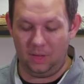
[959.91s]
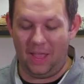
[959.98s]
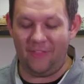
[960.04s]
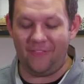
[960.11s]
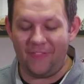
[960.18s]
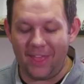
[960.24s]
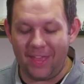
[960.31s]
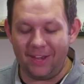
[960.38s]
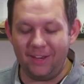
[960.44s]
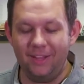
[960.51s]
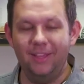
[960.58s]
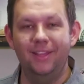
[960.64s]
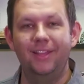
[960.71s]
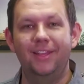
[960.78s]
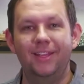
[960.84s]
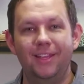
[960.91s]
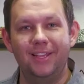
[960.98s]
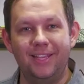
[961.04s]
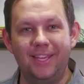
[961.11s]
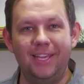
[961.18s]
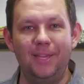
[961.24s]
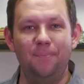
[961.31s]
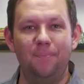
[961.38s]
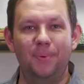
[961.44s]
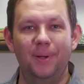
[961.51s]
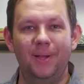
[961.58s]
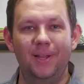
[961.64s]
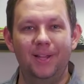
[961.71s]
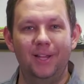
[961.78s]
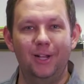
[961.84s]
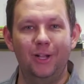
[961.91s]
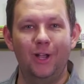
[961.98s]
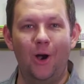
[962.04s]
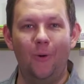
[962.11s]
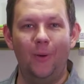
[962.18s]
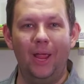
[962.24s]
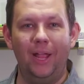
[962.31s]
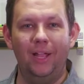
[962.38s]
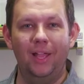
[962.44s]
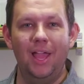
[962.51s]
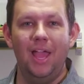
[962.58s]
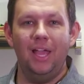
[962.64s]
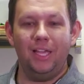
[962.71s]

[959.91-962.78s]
And then keep going.